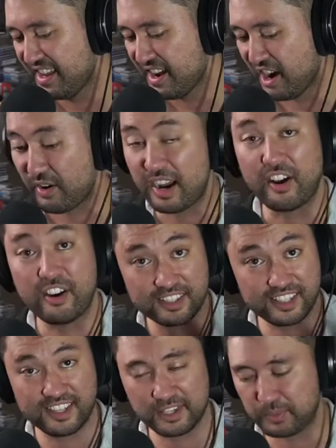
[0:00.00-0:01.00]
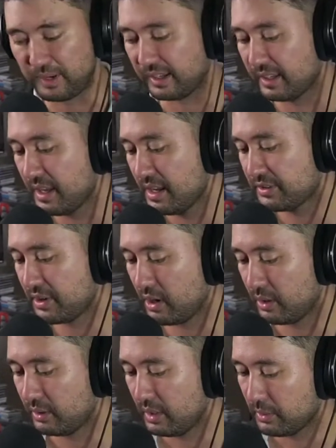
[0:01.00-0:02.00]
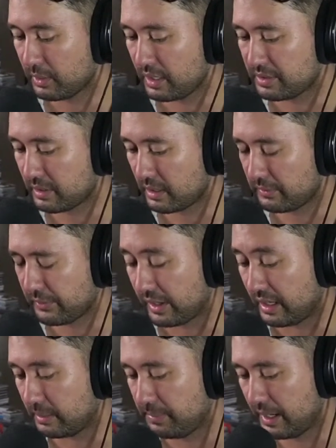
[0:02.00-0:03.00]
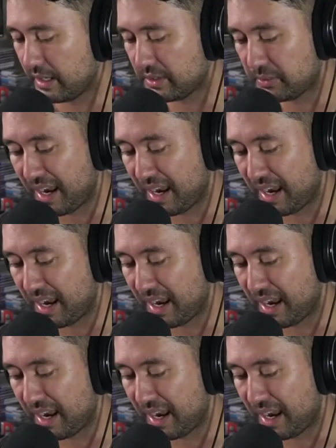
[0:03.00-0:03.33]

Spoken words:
All right, on to this week. So we're going to start off with the independents.